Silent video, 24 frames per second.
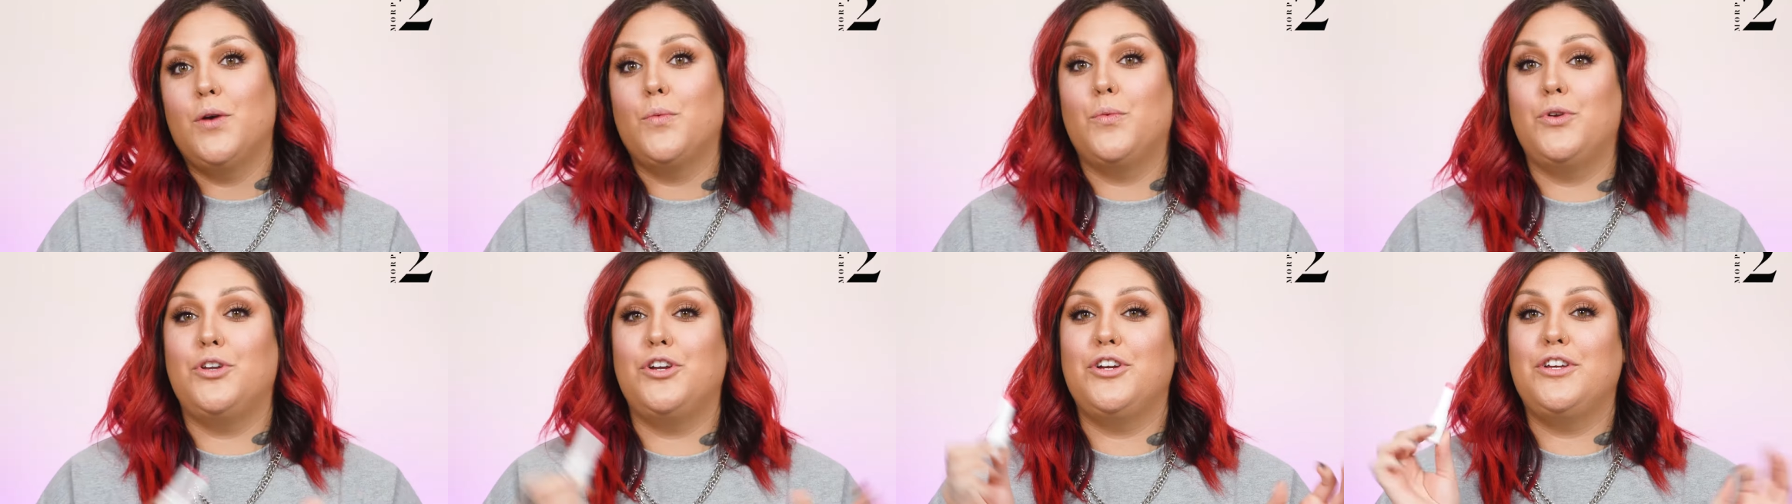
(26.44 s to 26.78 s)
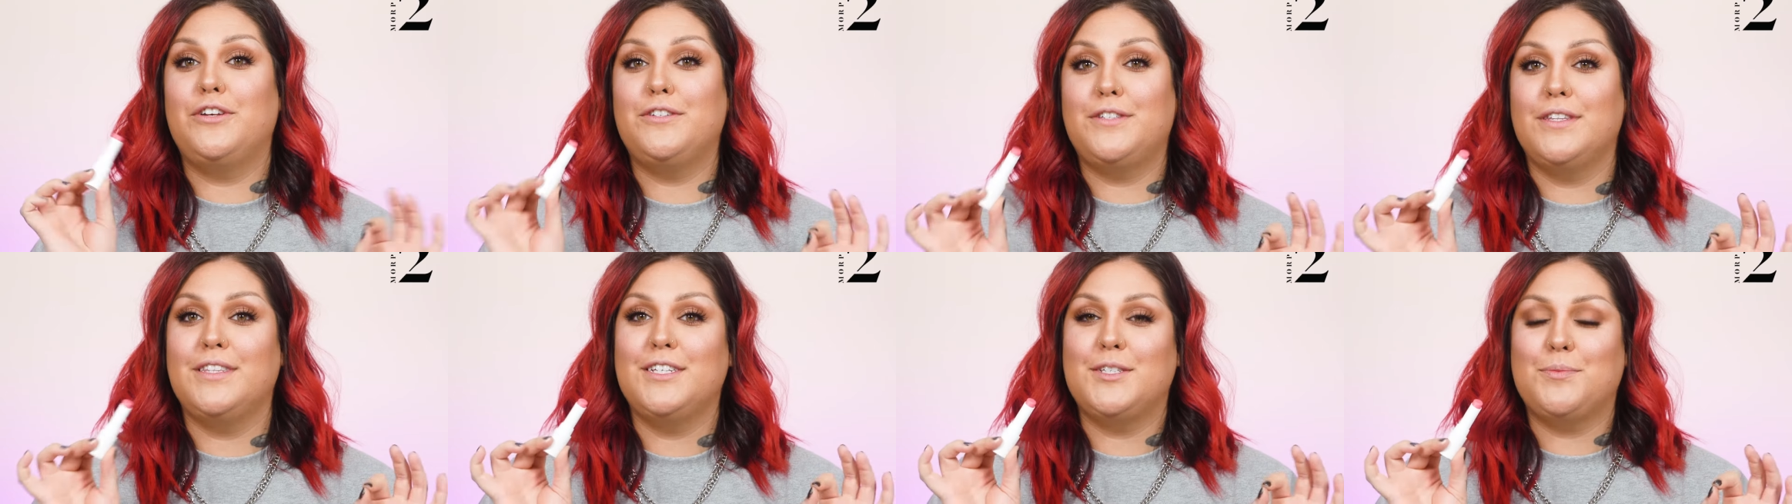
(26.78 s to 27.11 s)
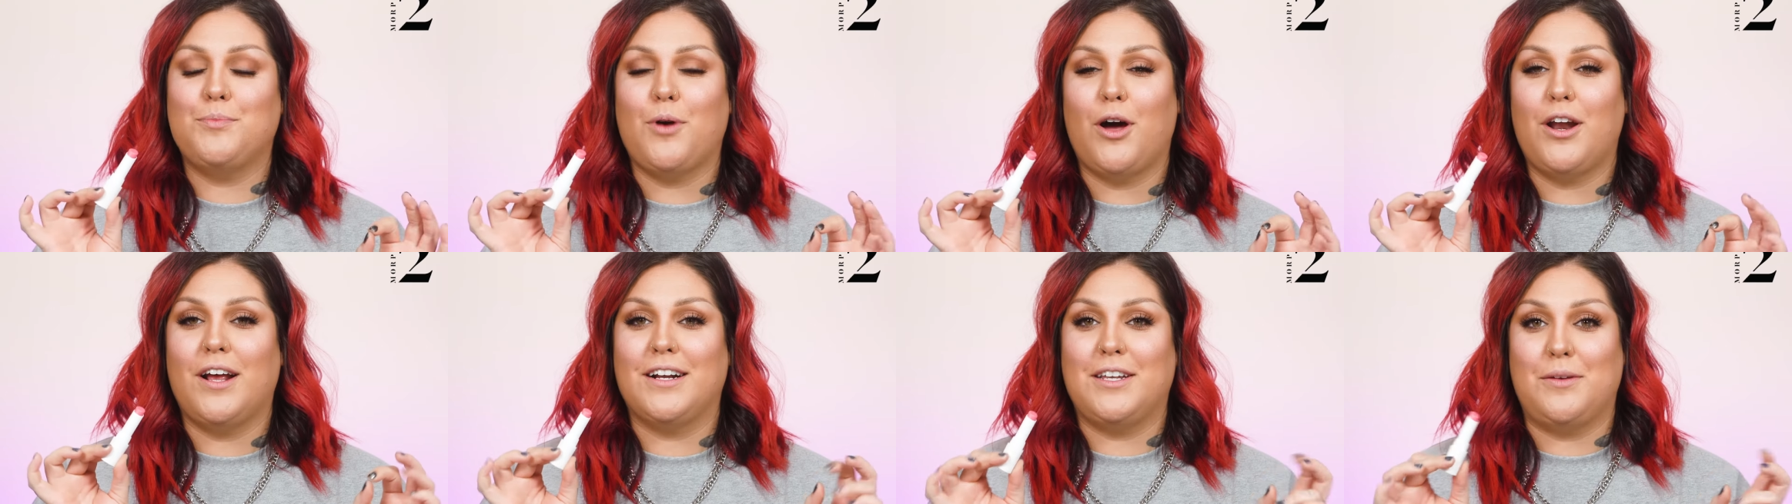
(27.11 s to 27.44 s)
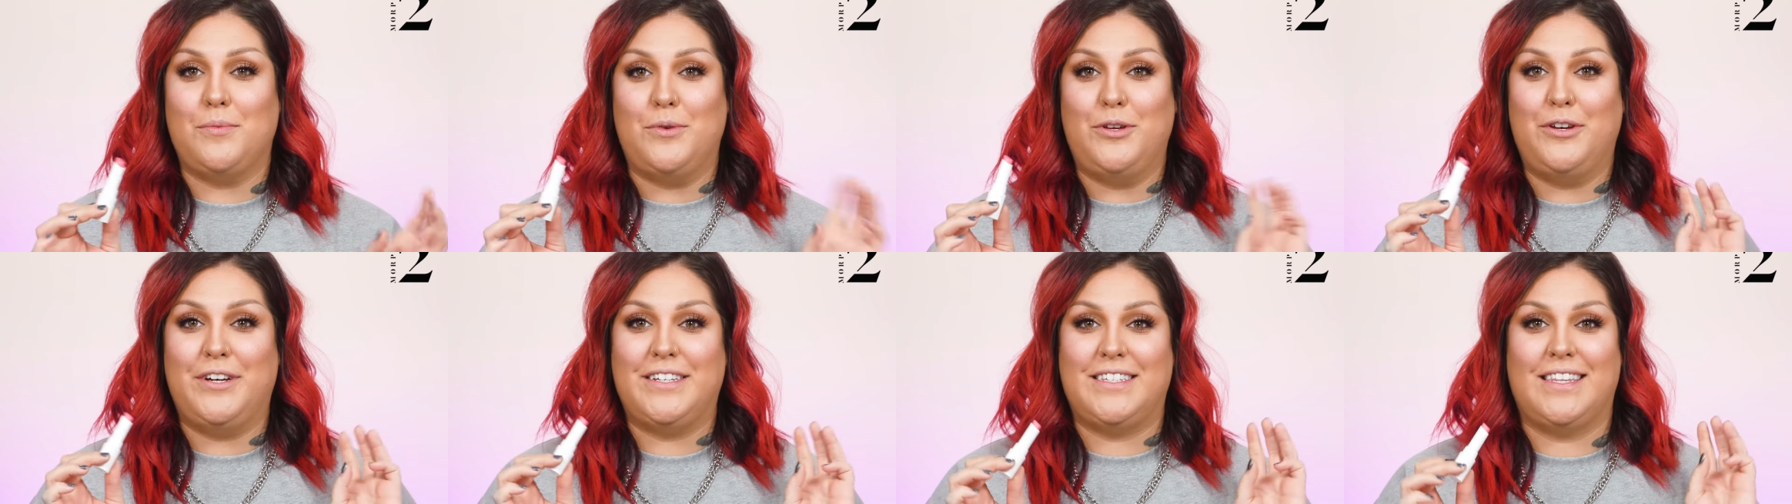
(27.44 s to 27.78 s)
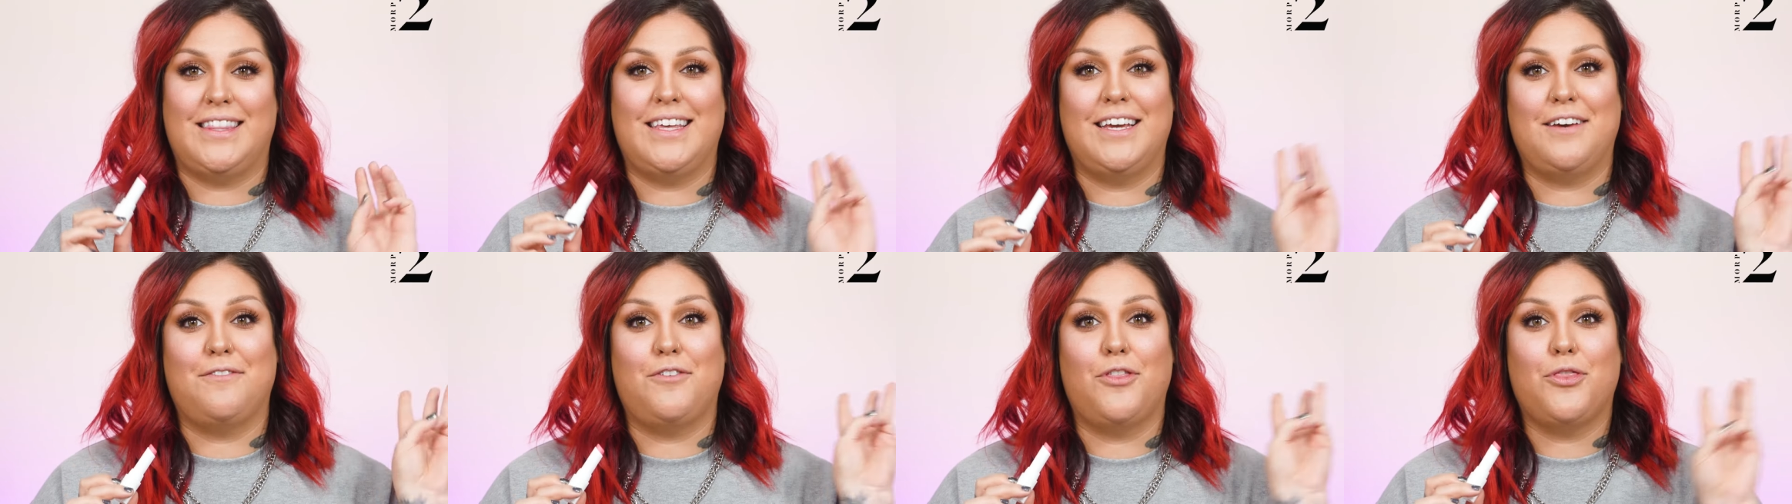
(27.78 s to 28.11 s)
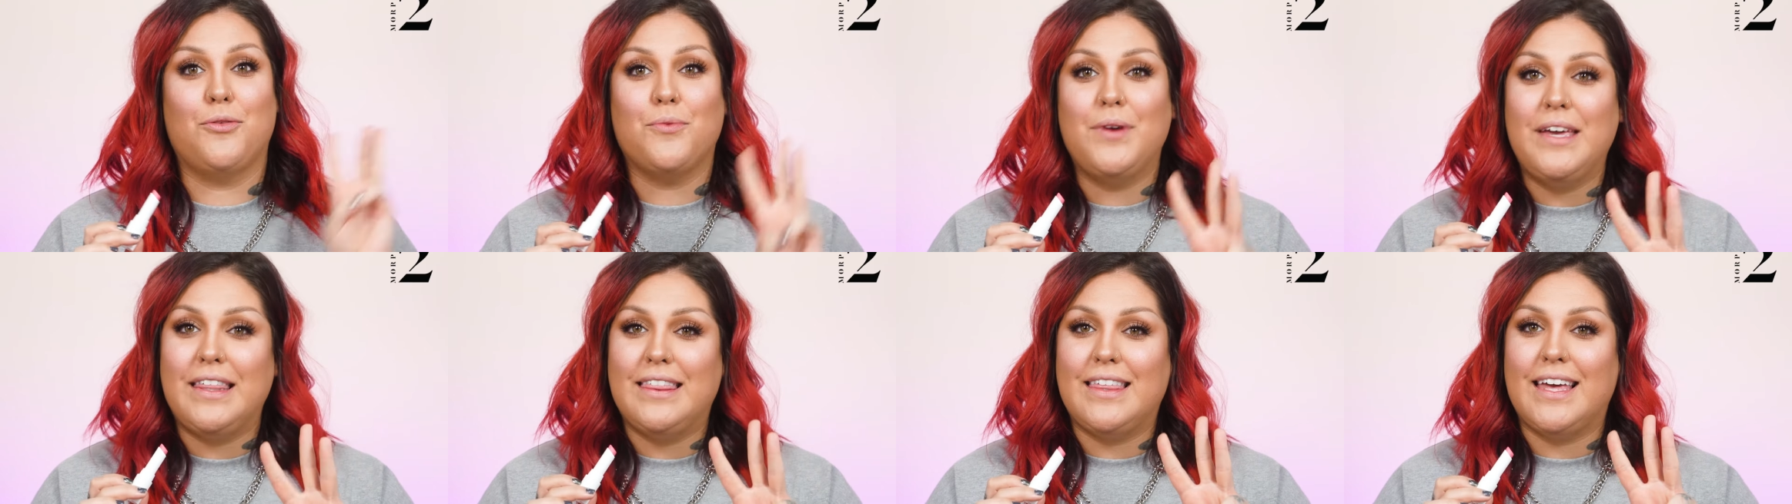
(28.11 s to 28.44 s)
When you're using this product, I want you guys to think of
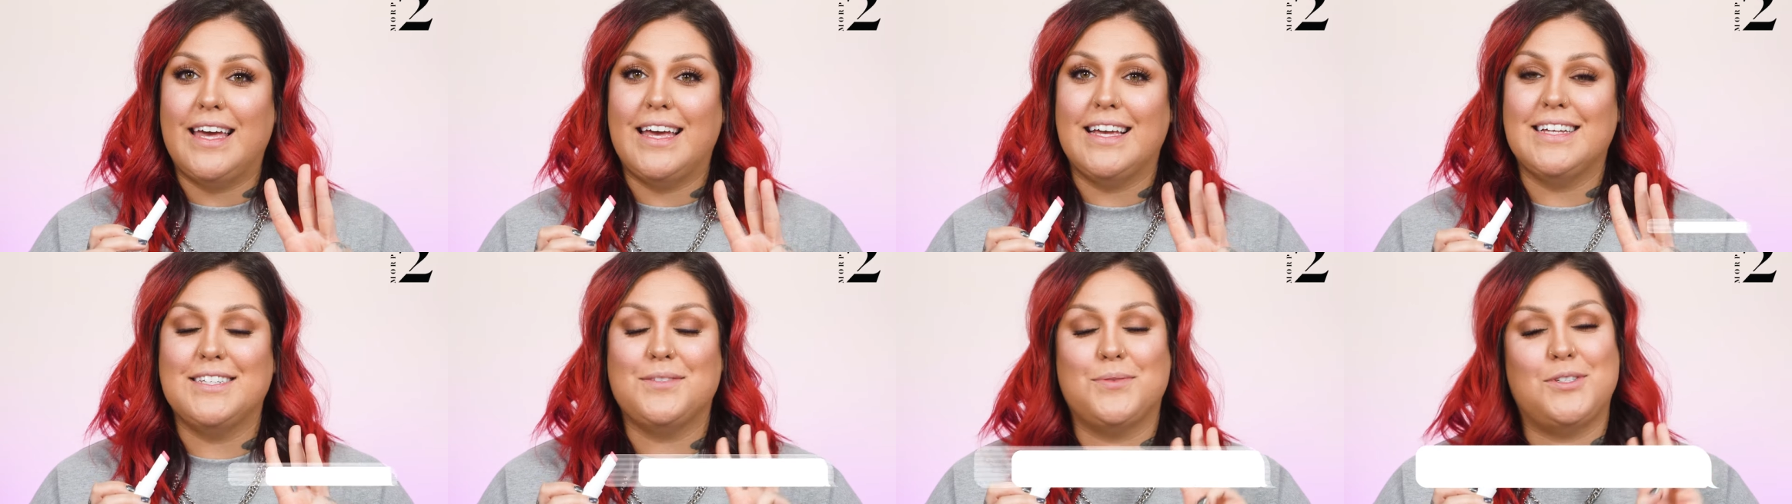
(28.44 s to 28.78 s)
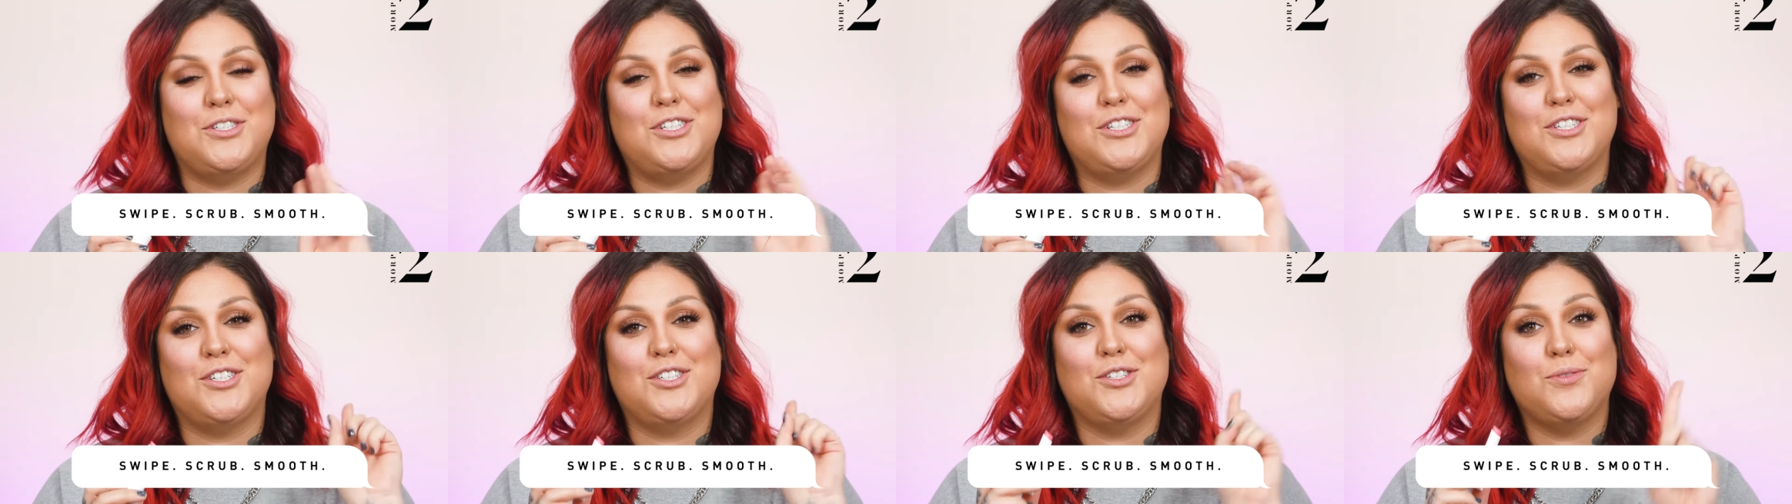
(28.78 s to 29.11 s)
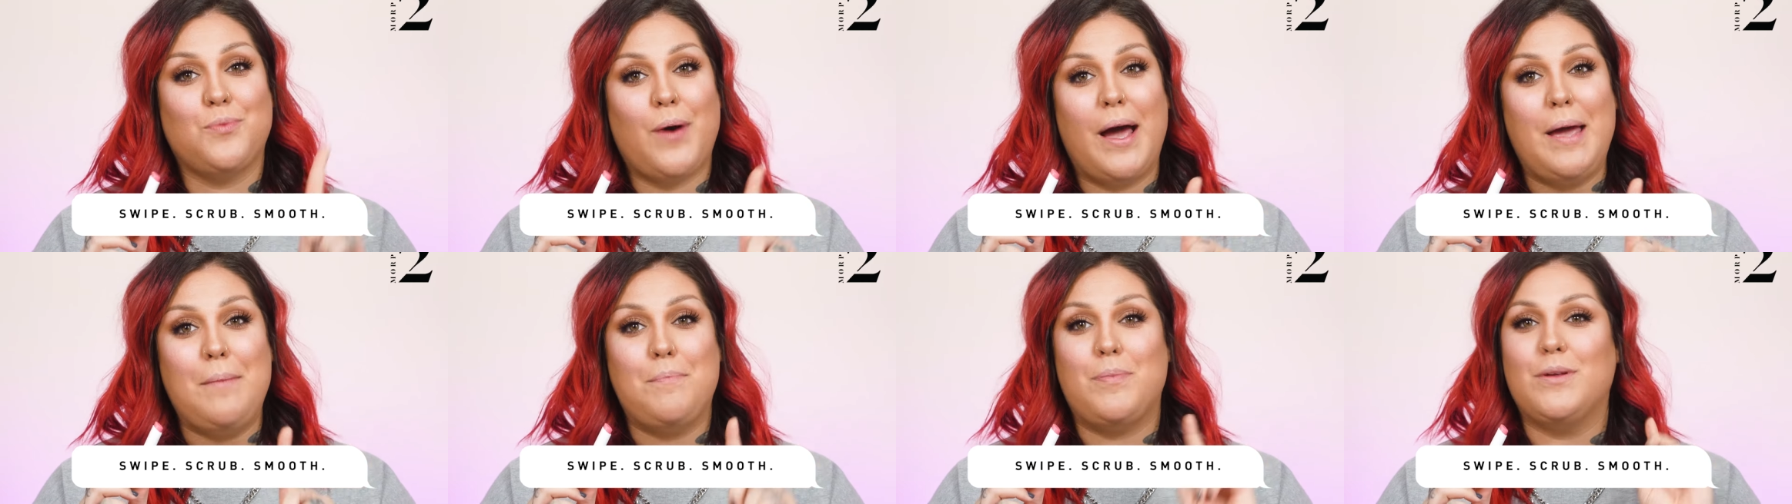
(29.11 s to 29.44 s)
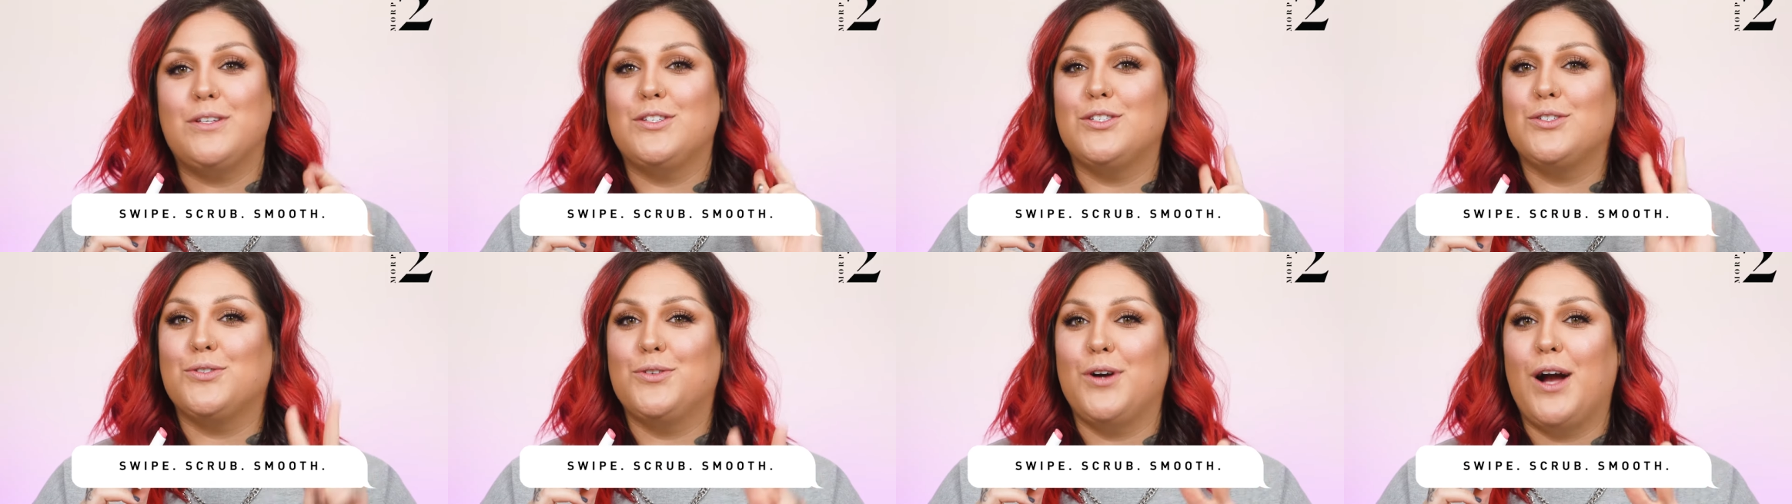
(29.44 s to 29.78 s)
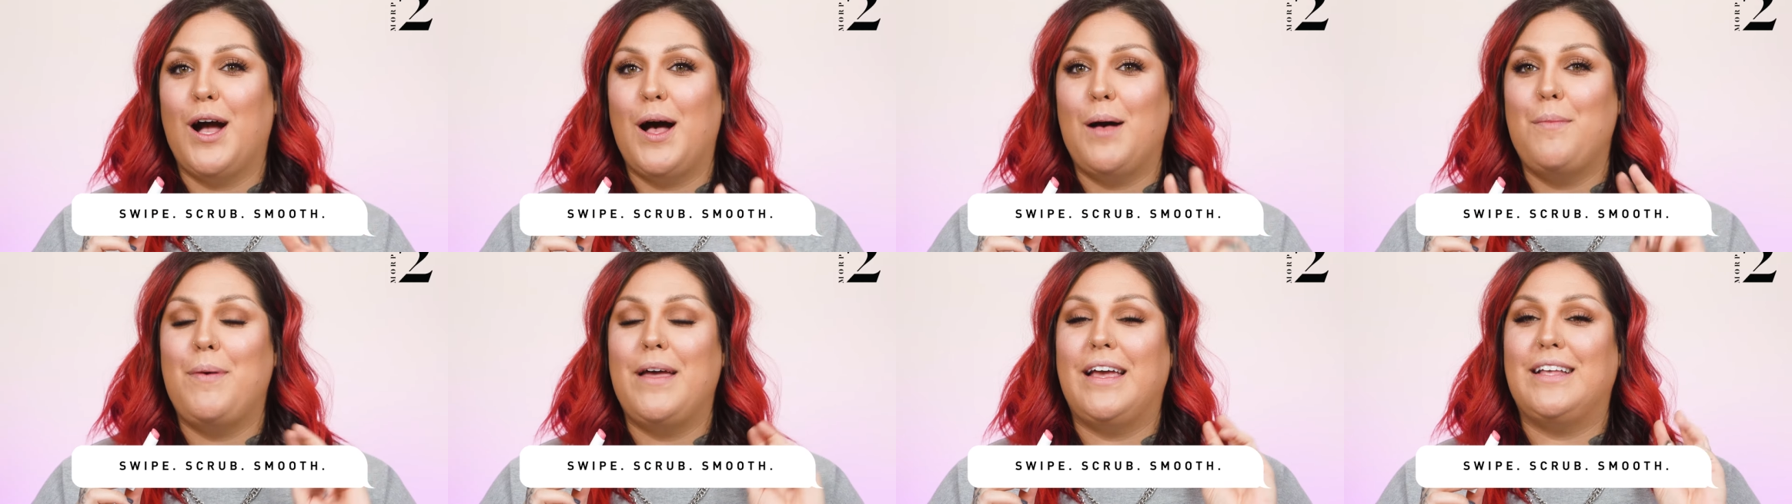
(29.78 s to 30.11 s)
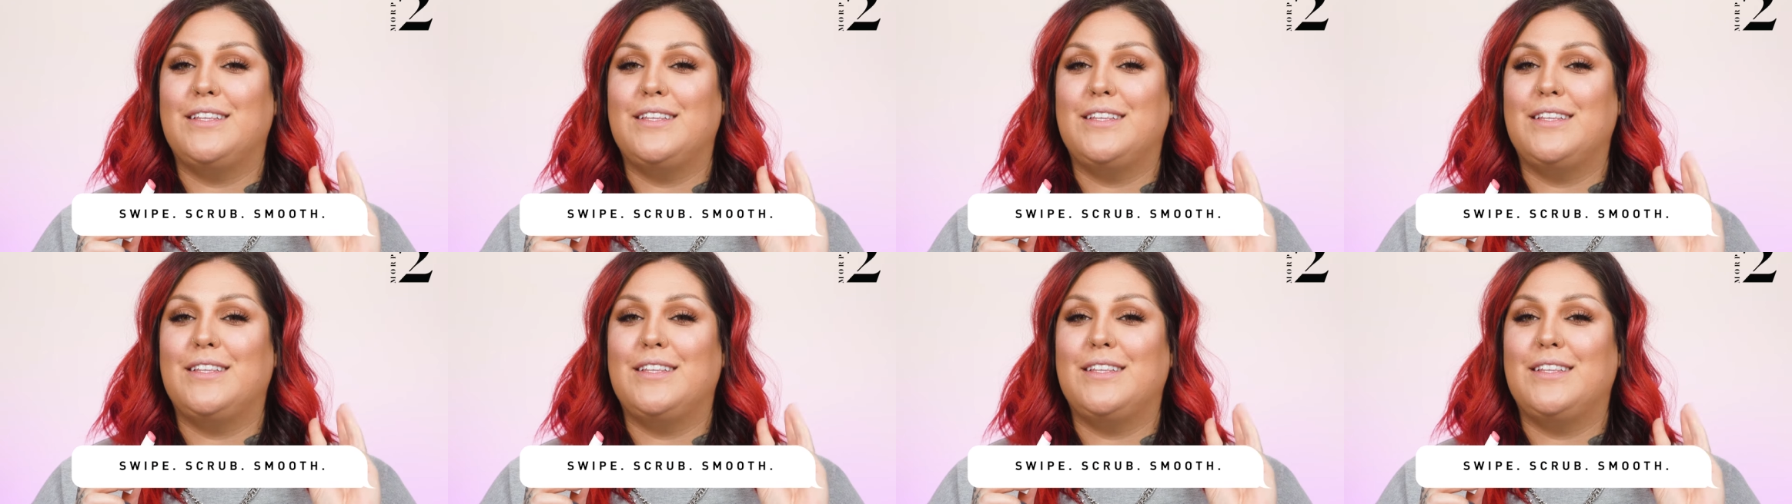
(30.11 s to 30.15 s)
three things, which is swipe, scrub,